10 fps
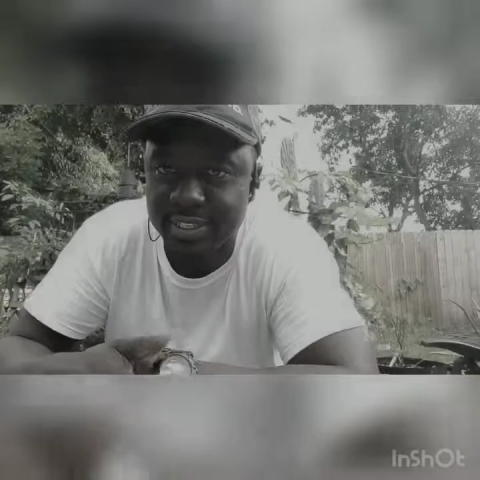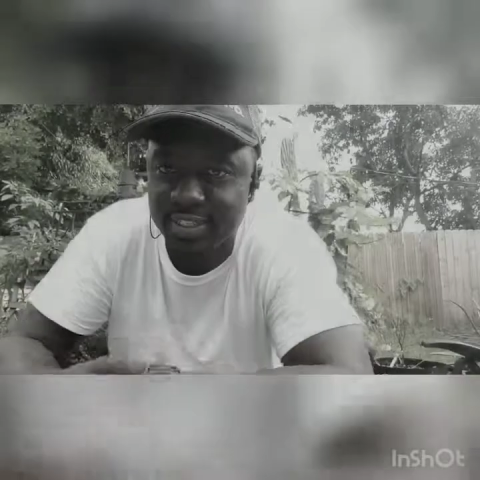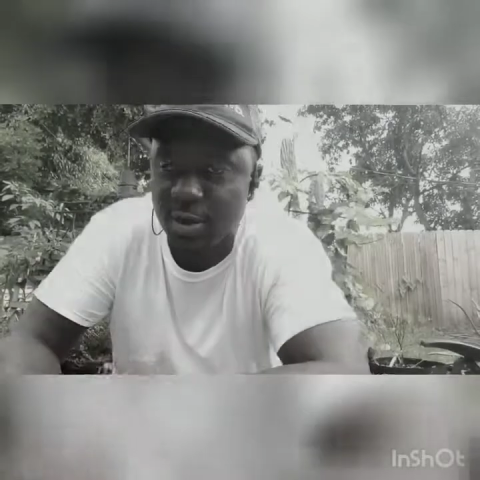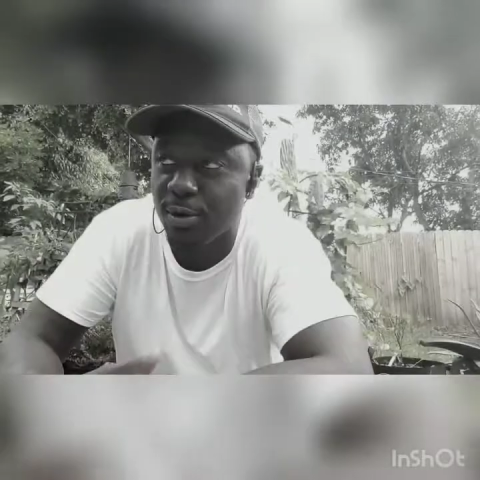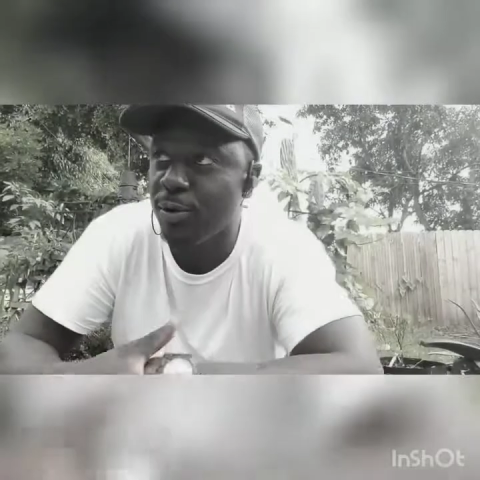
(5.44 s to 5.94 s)
And
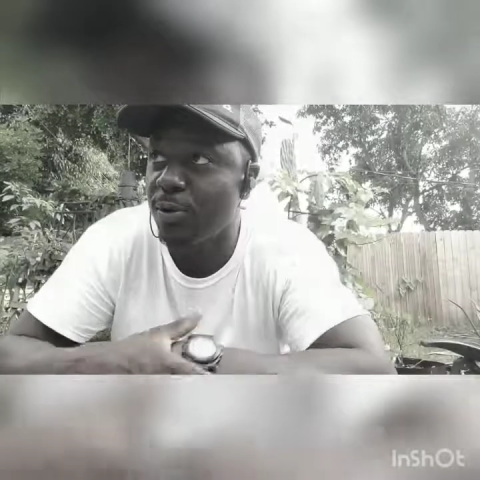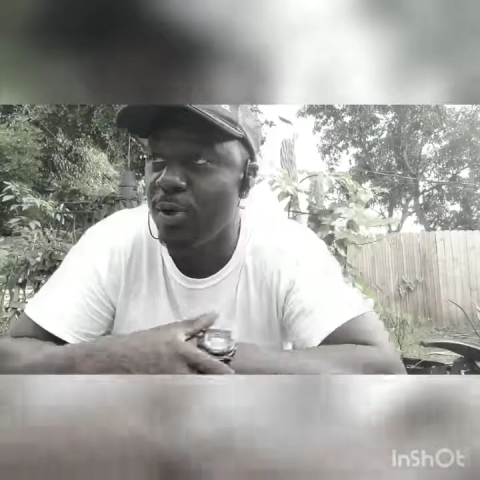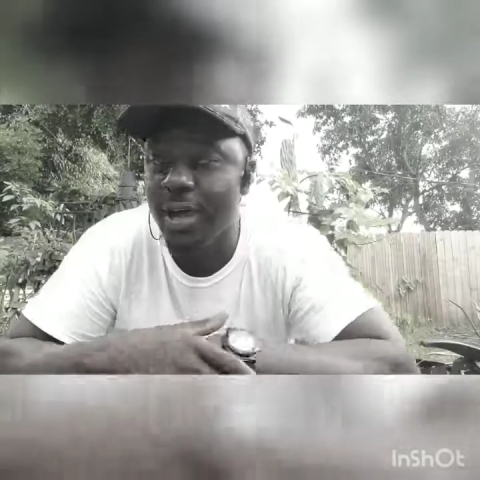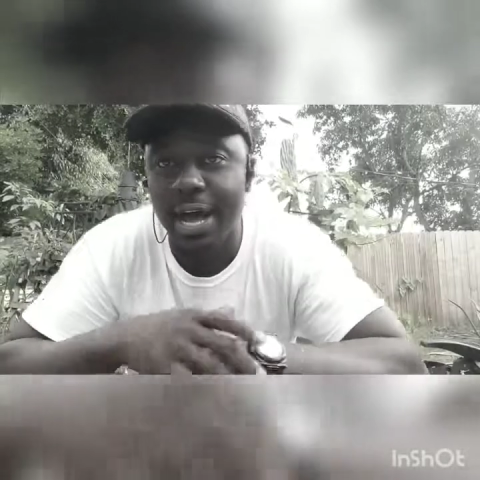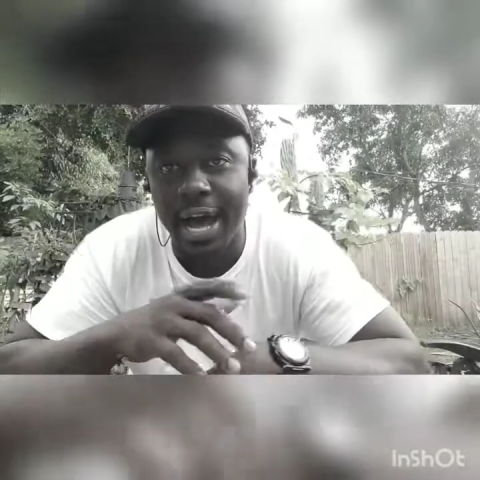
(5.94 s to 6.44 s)
so
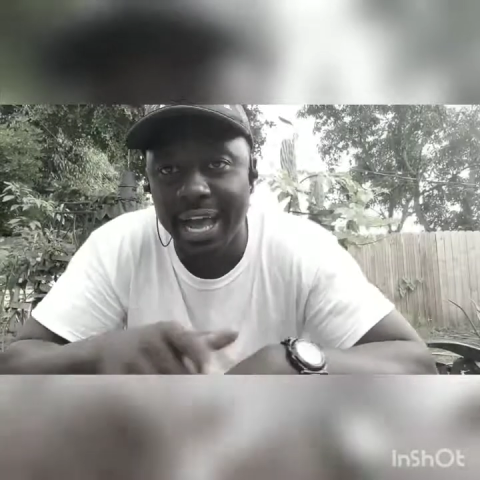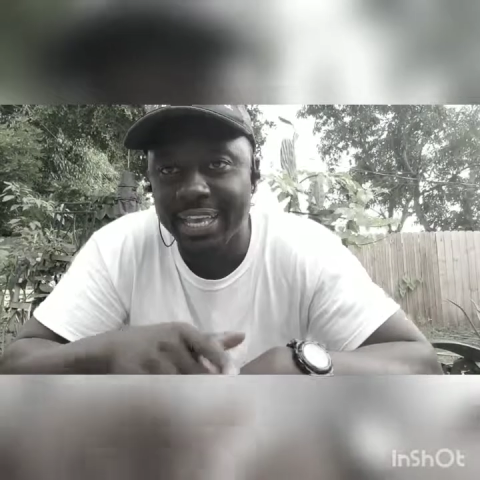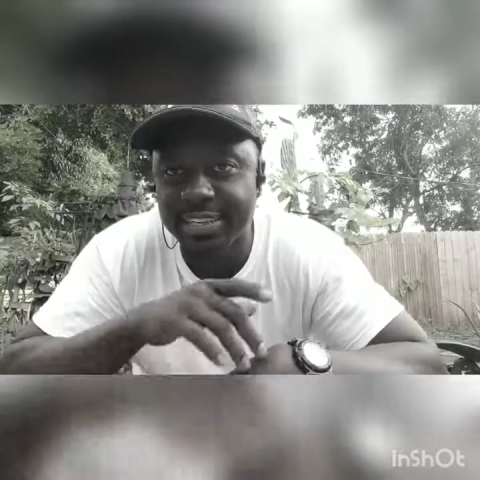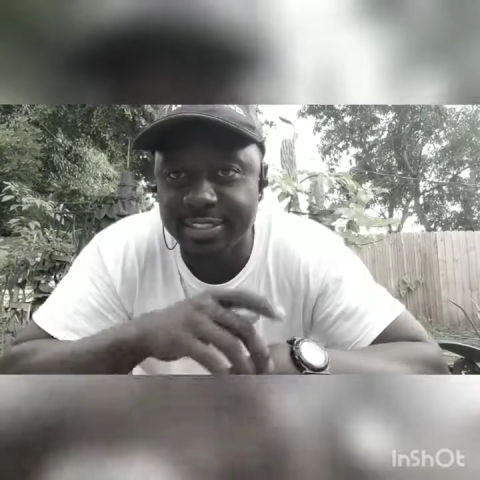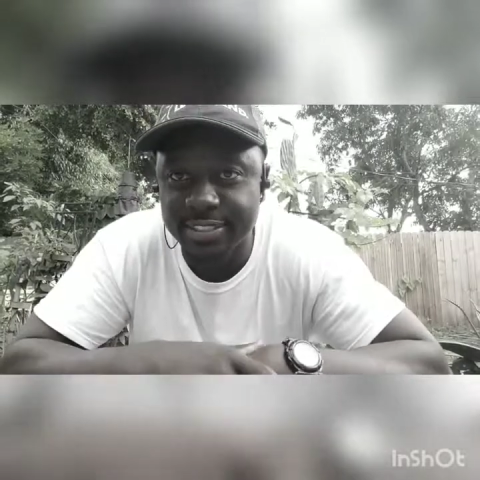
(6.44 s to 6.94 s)

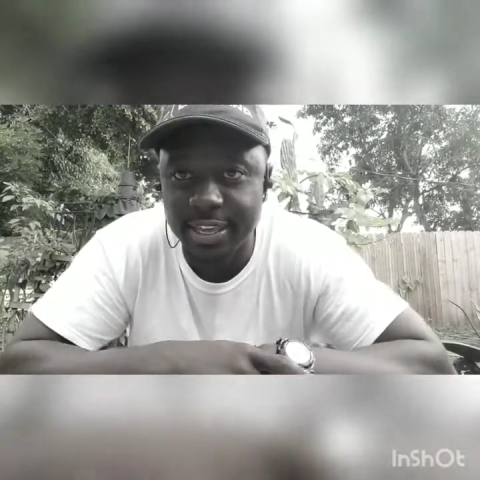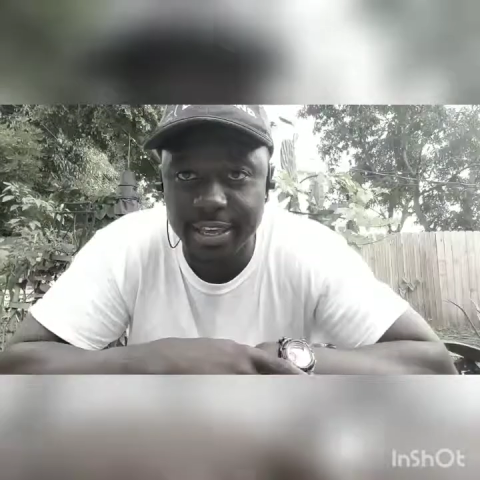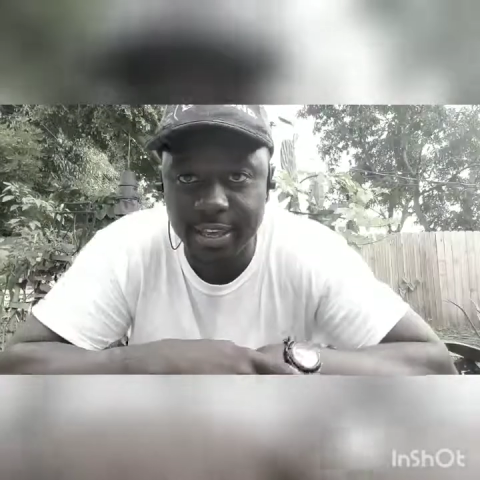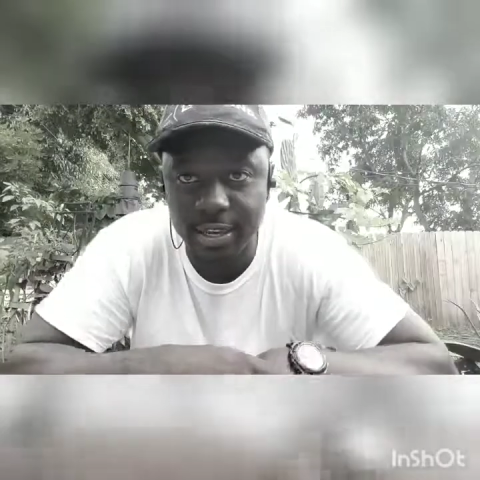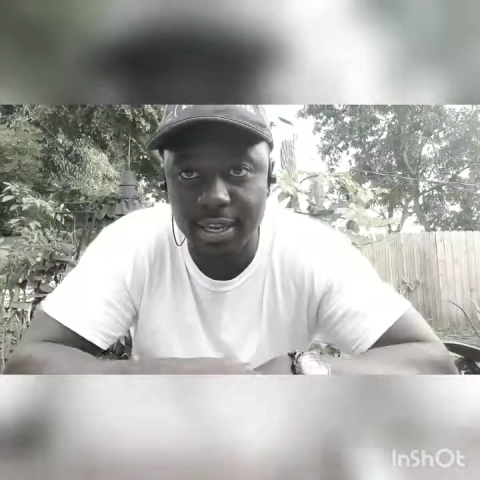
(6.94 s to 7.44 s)
I get to
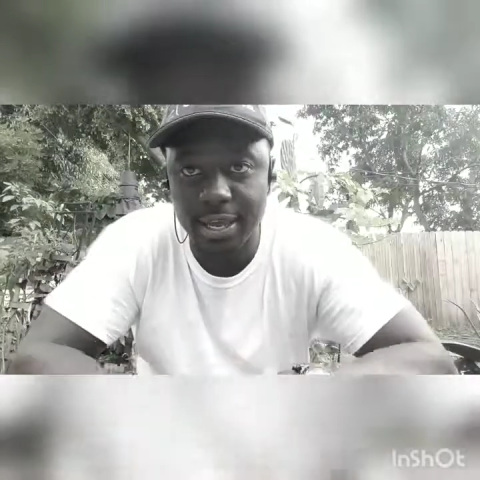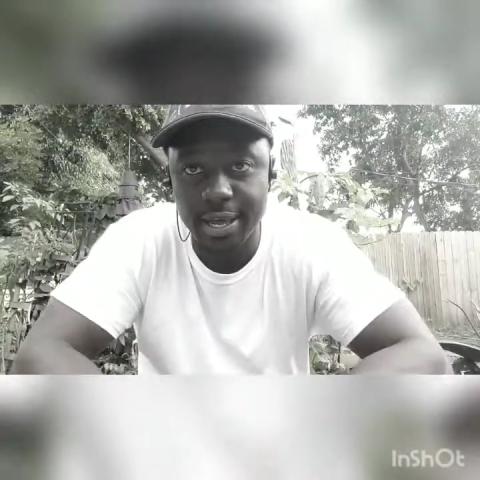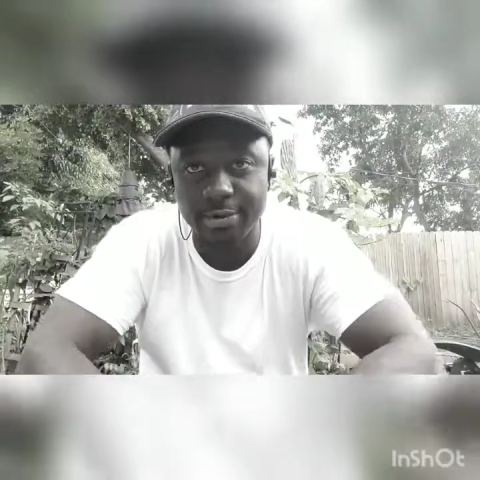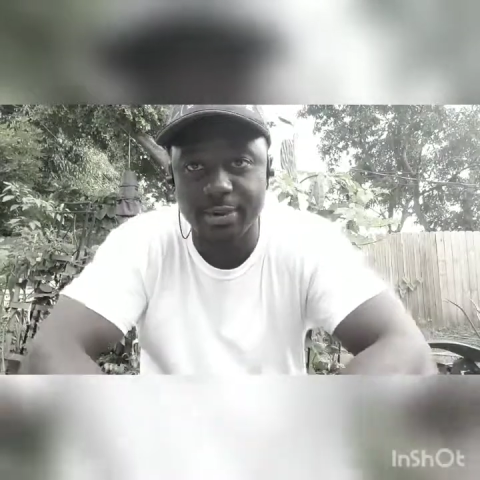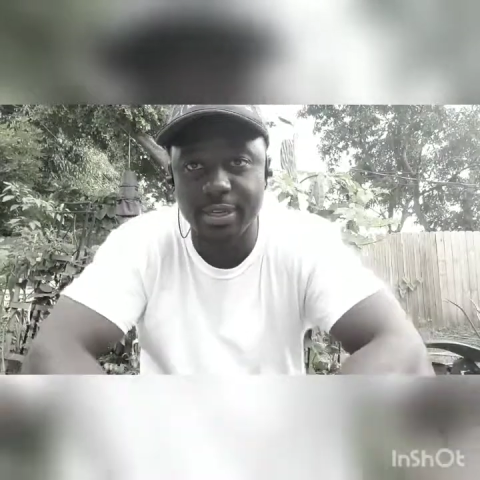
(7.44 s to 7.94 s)
thinking a
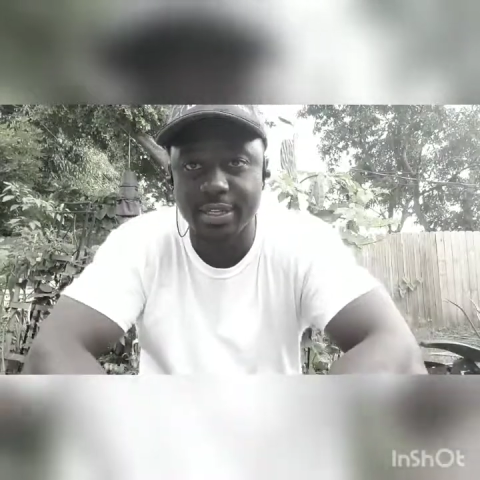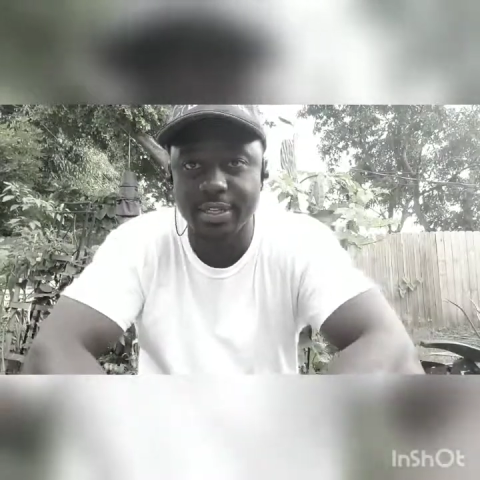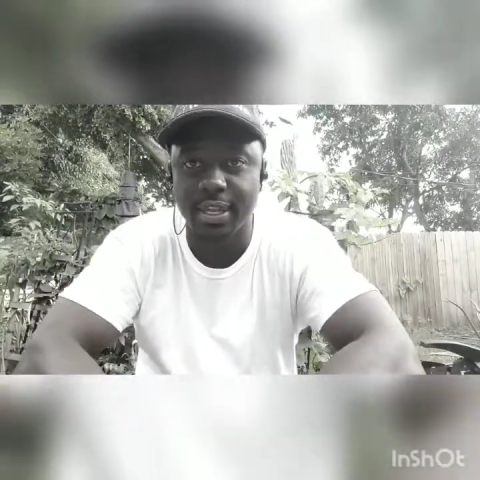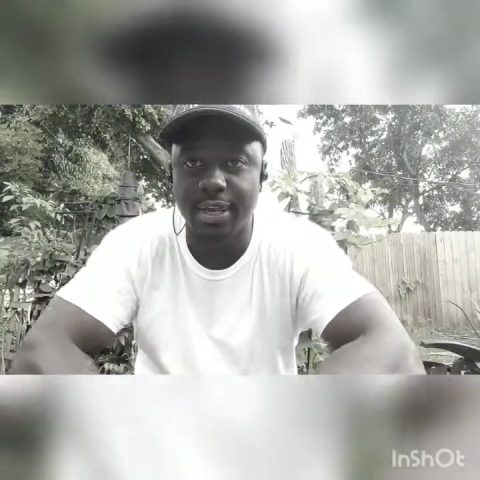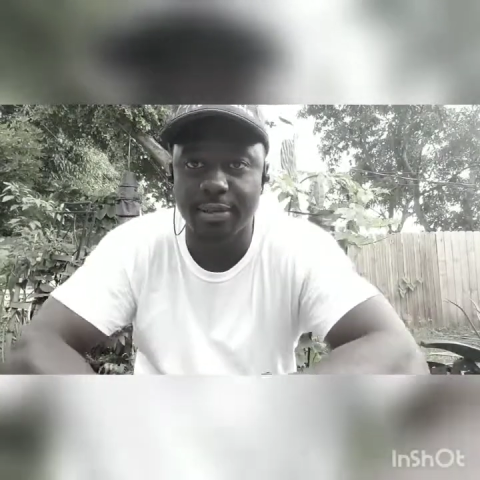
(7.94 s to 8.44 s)
lot when I
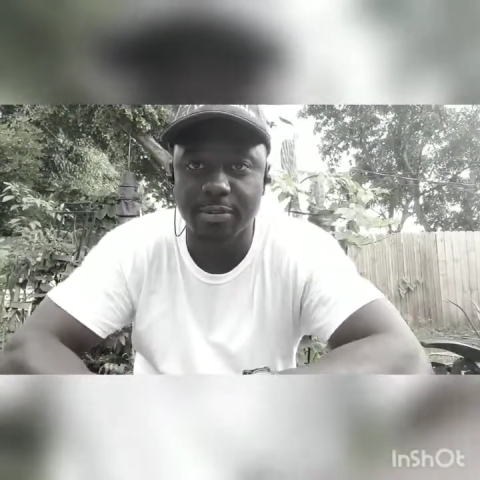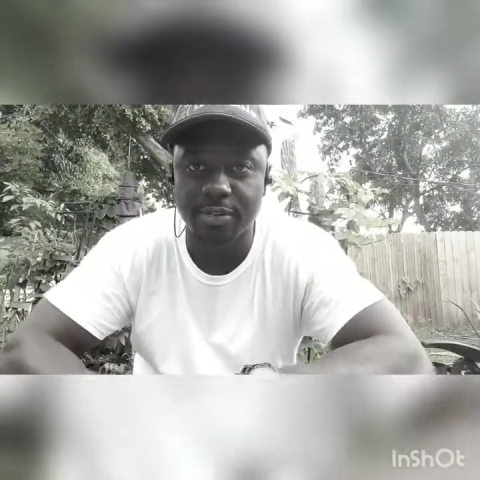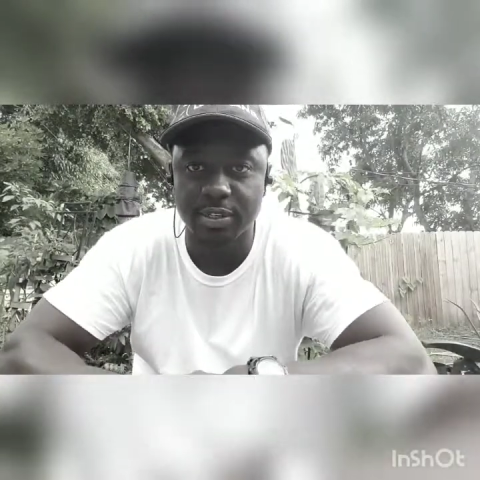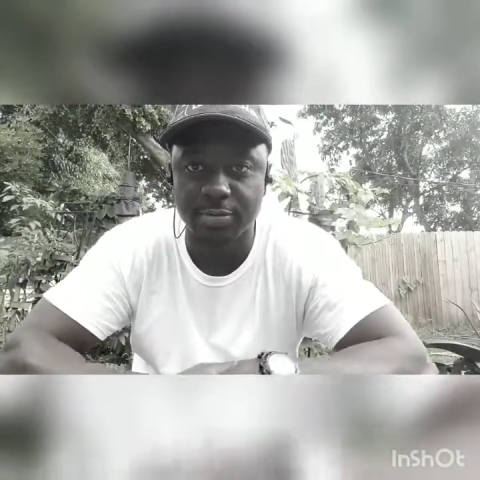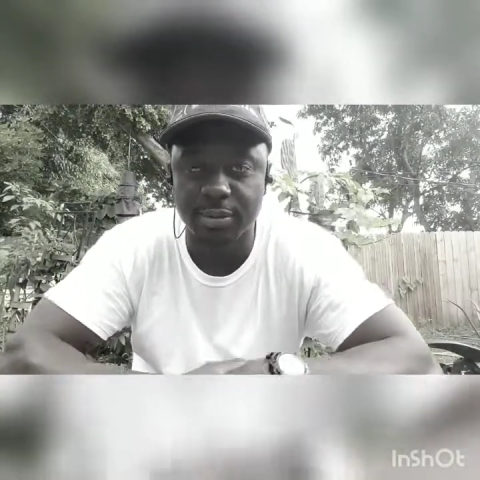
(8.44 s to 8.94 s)
was like
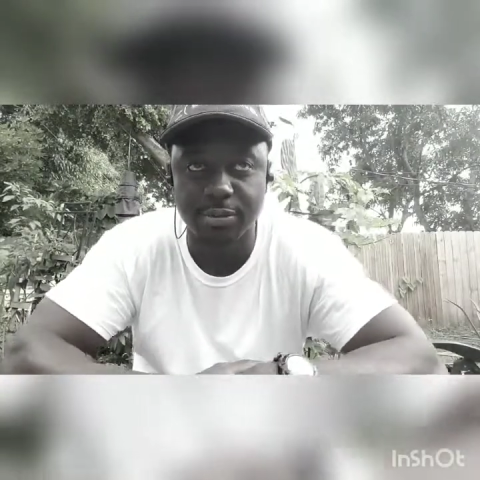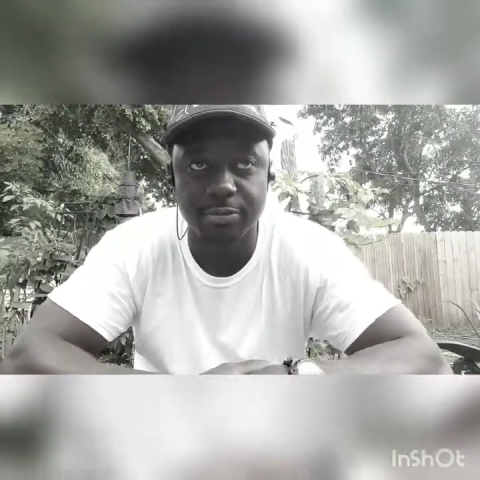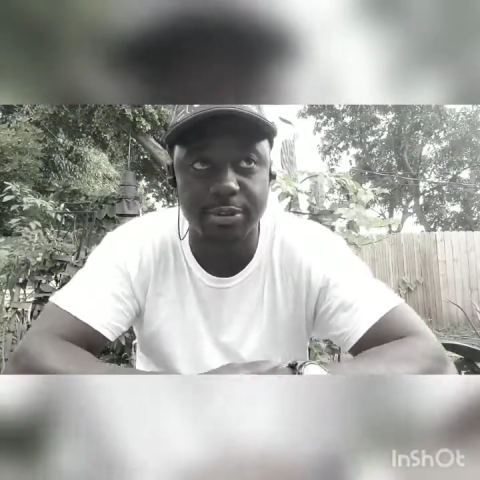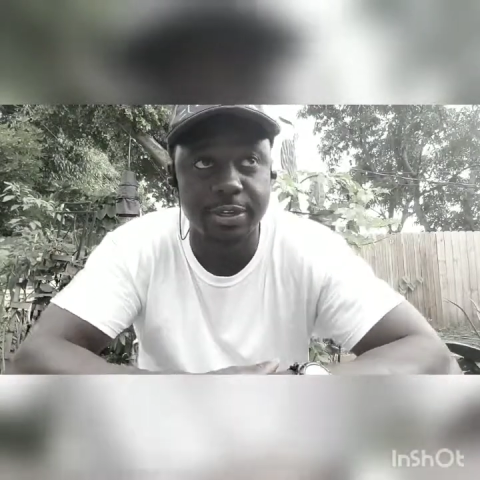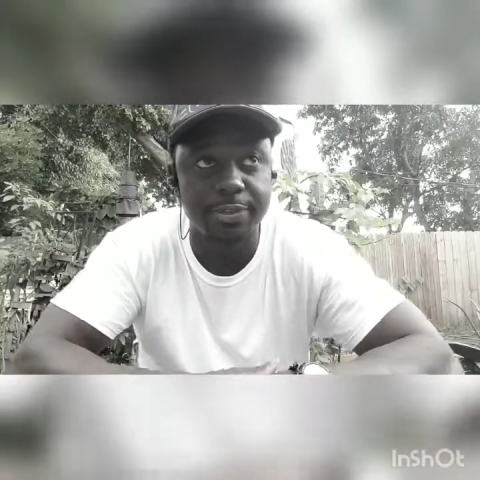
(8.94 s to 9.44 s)
just be
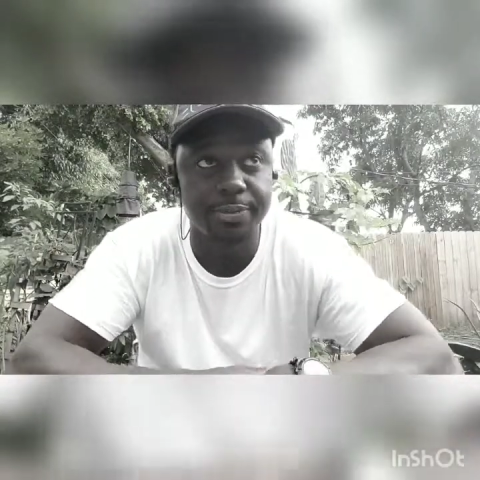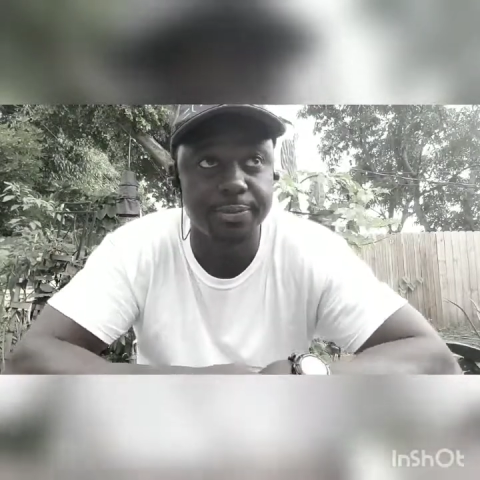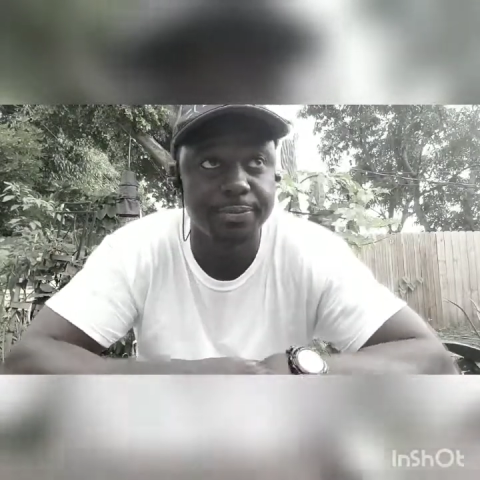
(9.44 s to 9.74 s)
venting,